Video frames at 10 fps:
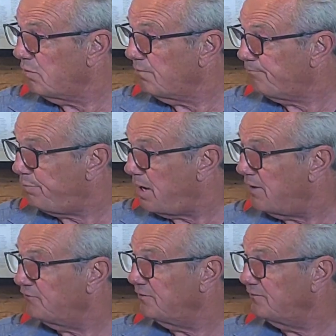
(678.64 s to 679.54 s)

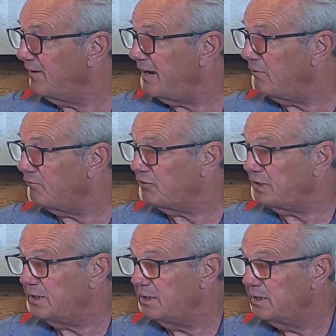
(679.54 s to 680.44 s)
positive
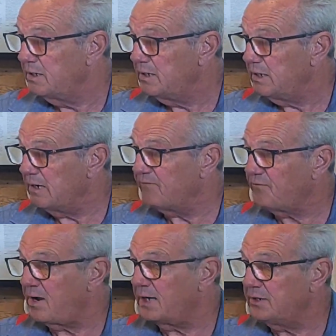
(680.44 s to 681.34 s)
energy if
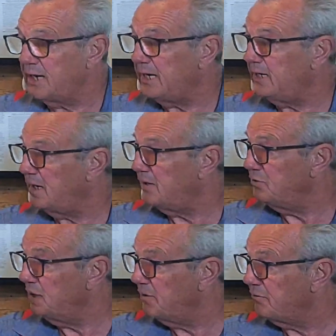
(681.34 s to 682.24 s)
I take
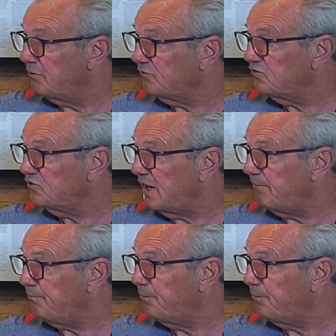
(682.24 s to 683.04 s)
another step.